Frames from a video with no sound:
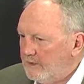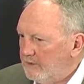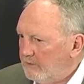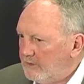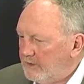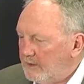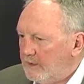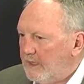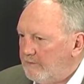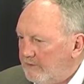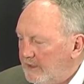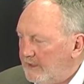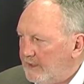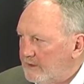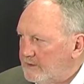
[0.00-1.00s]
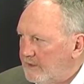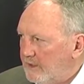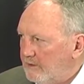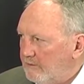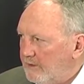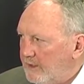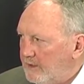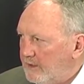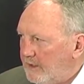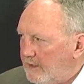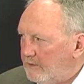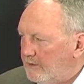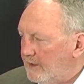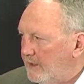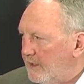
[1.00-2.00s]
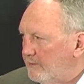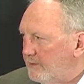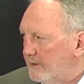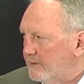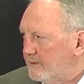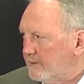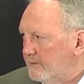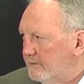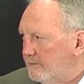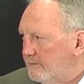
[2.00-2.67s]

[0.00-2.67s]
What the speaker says: you can really accelerate how it happens.